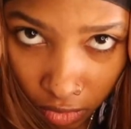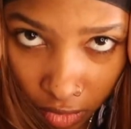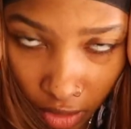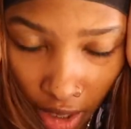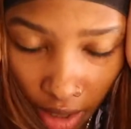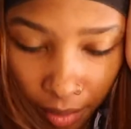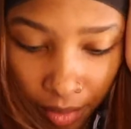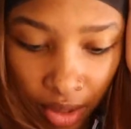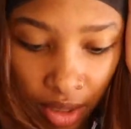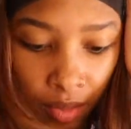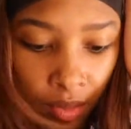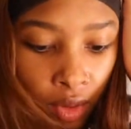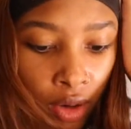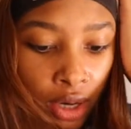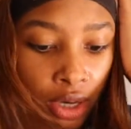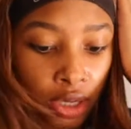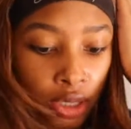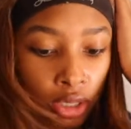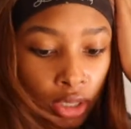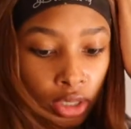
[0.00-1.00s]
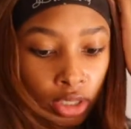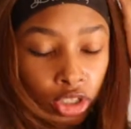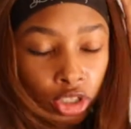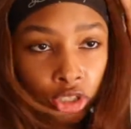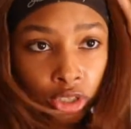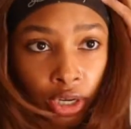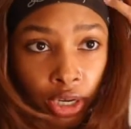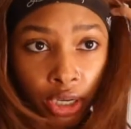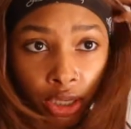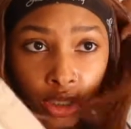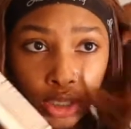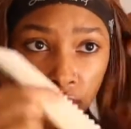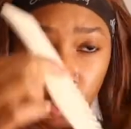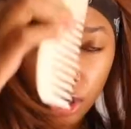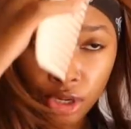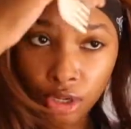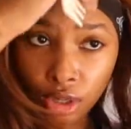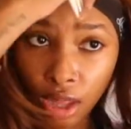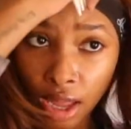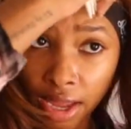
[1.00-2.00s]
I mean, part is straight to
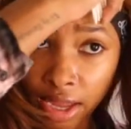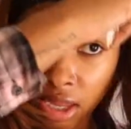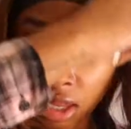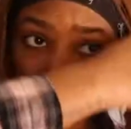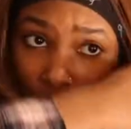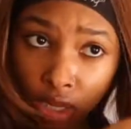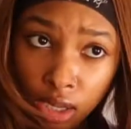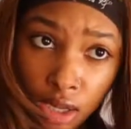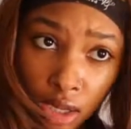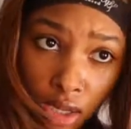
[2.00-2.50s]
your liking.